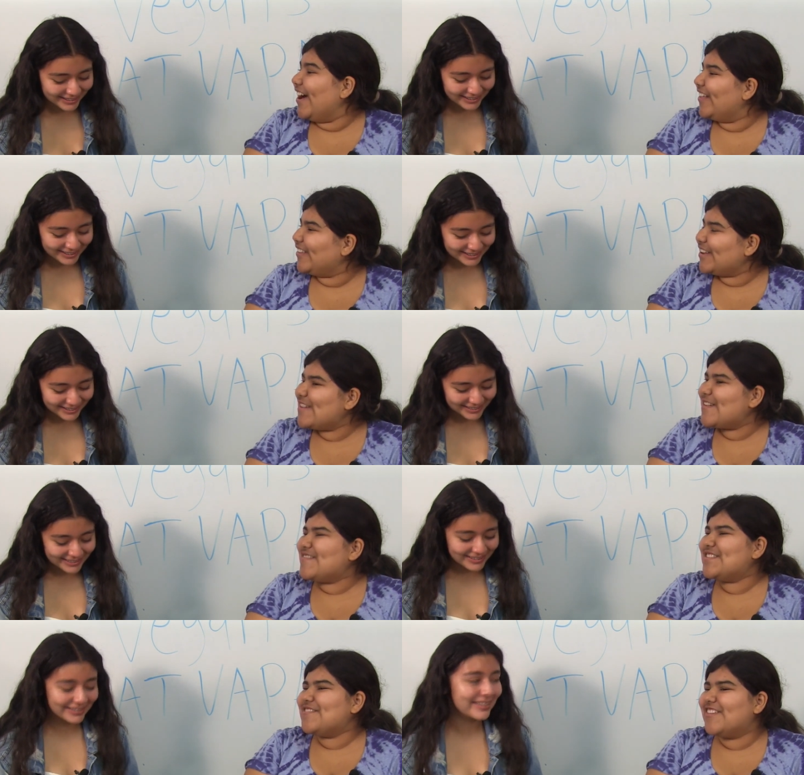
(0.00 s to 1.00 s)
Speaker 1: how long have
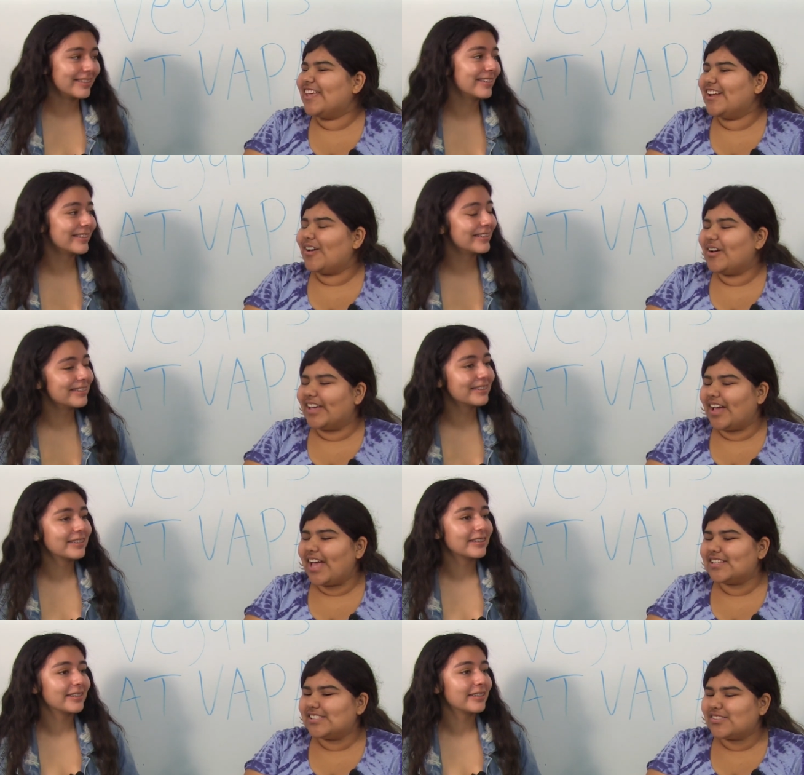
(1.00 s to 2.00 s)
I been a vegan? Okay,
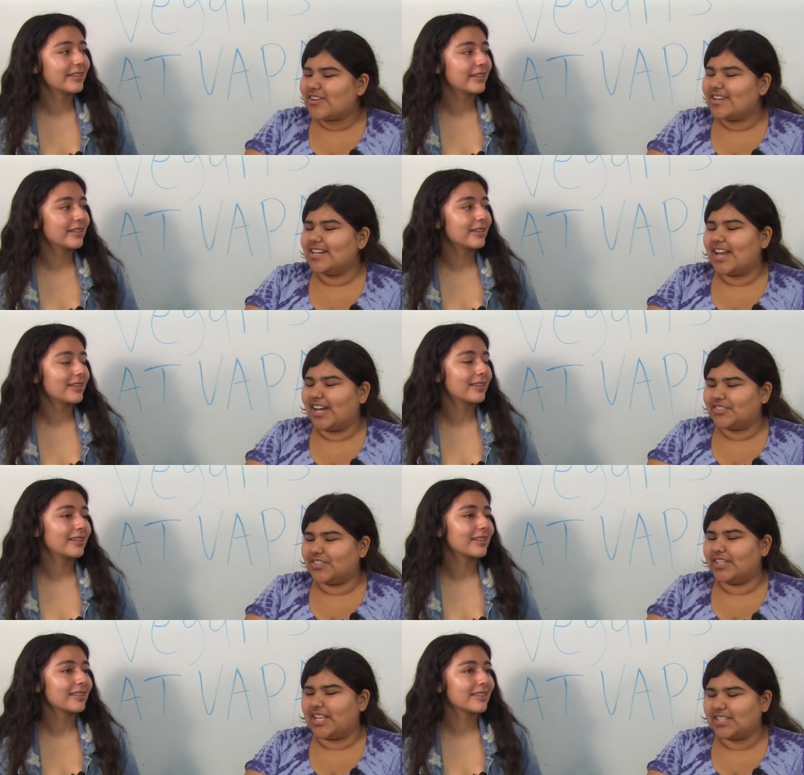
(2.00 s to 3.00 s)
I started
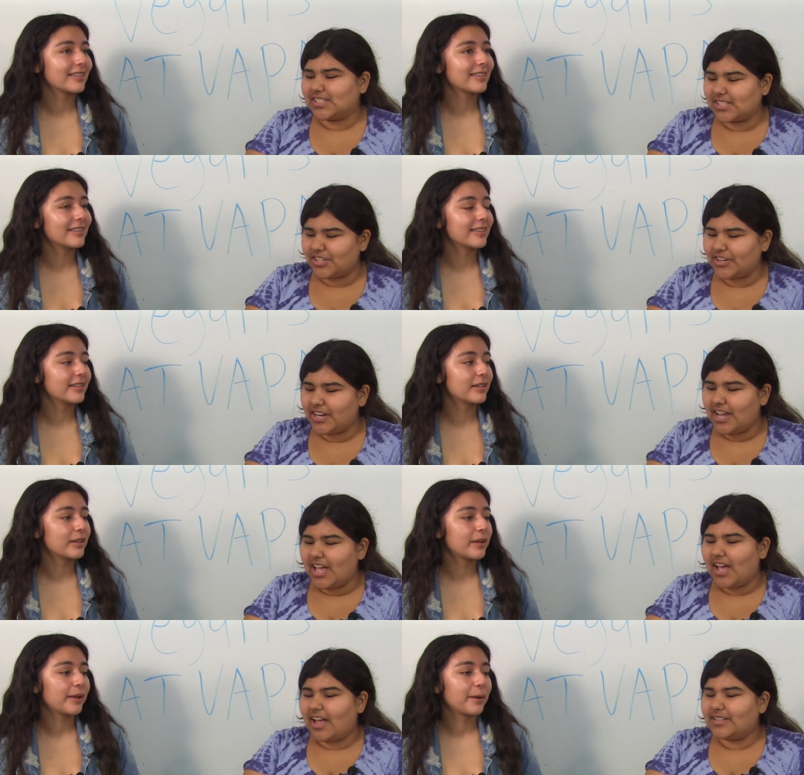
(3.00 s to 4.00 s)
actually last year.
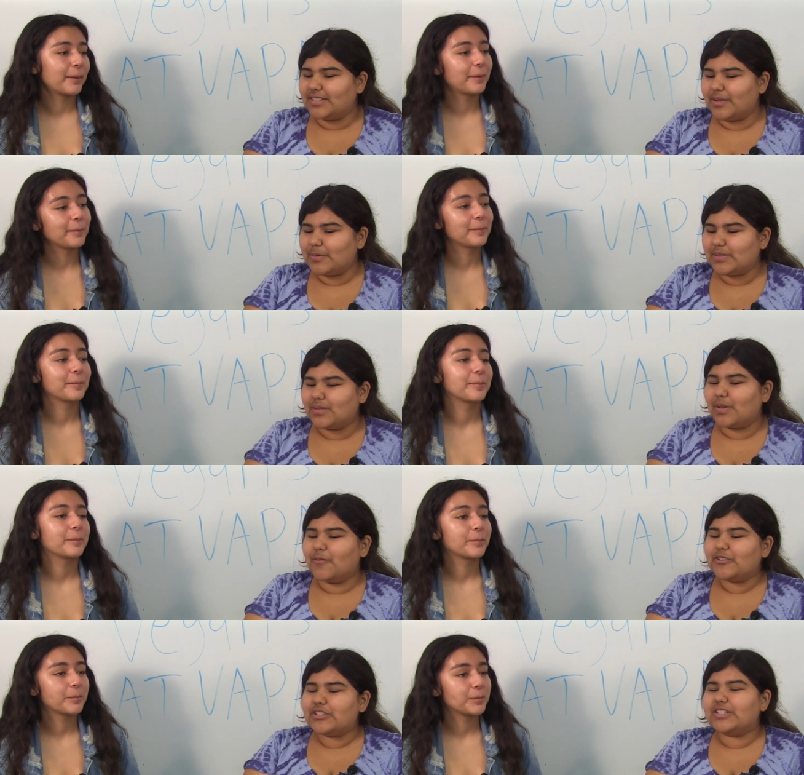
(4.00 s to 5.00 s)
I, it was
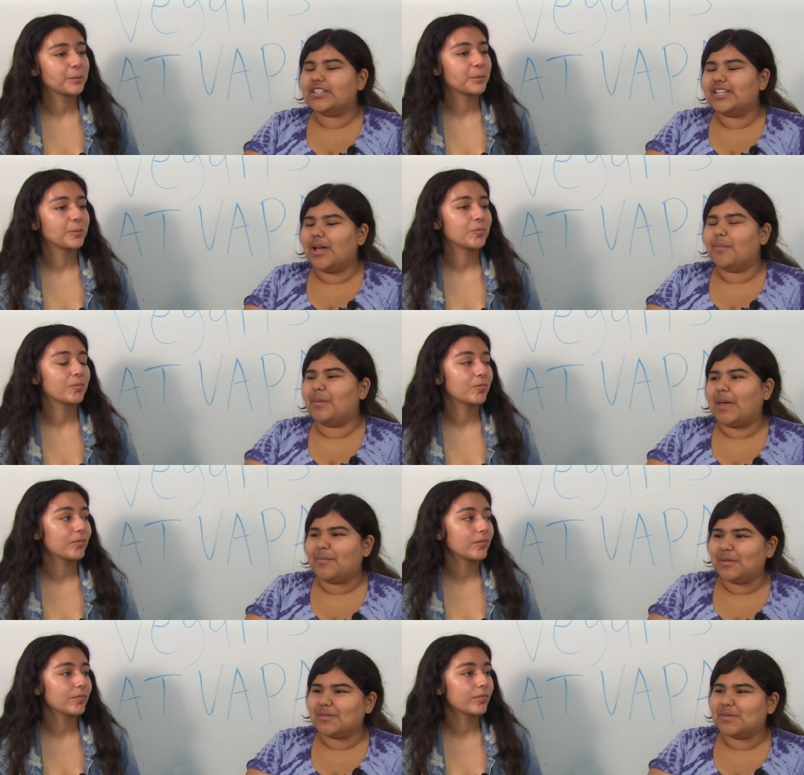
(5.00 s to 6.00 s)
originally a
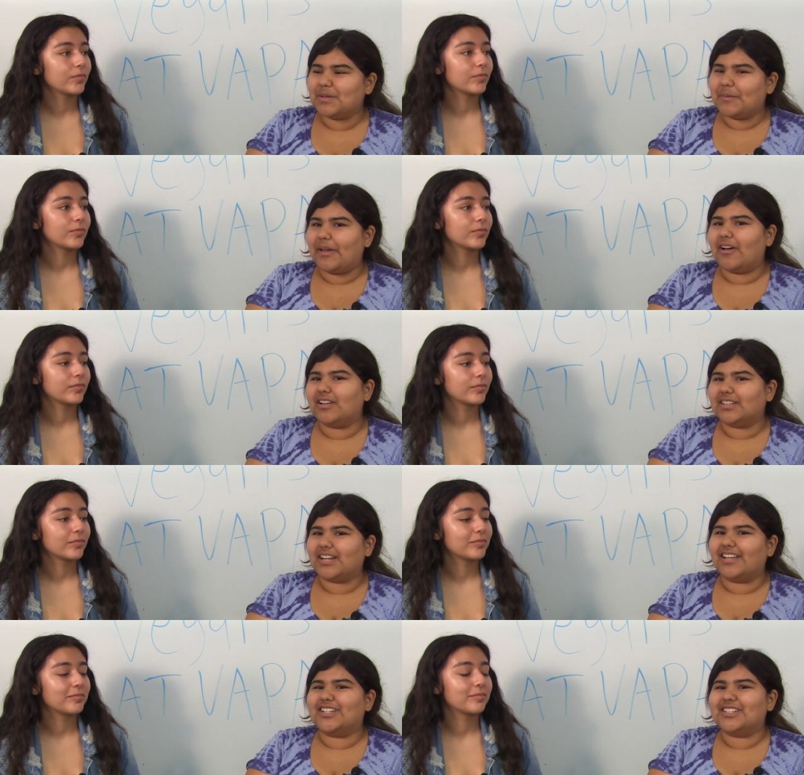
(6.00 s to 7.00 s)
bet between me and my aunt
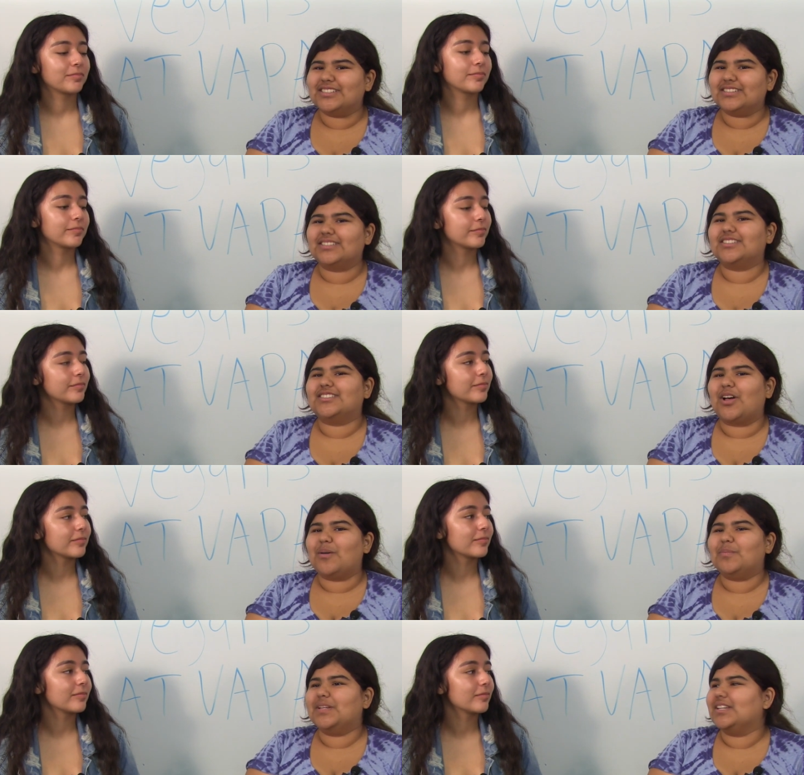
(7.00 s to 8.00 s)
that I couldn't
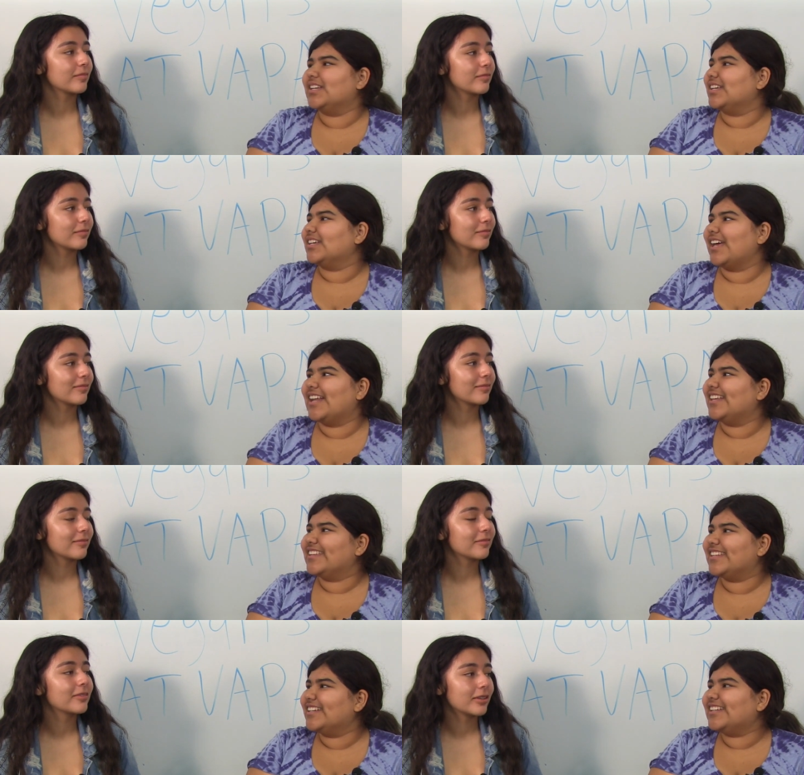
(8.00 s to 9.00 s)
stop eating
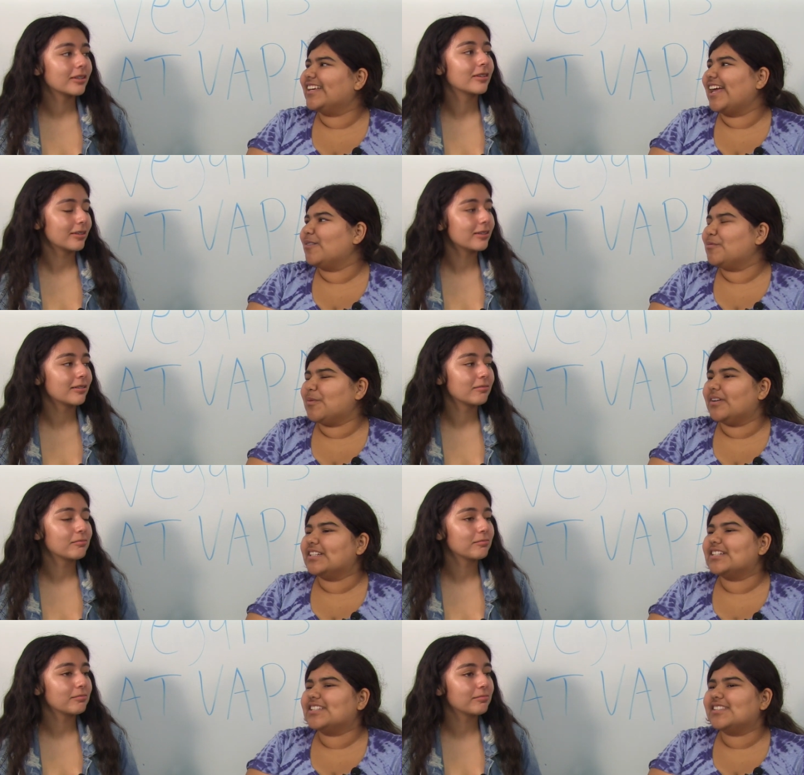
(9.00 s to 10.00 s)
anything, like animal
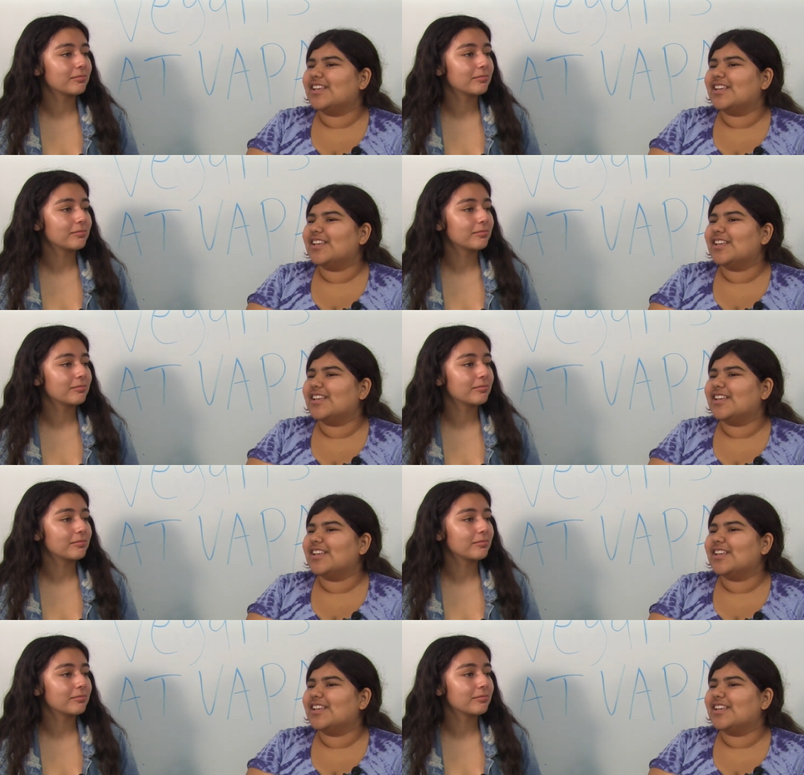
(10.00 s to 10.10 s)
products,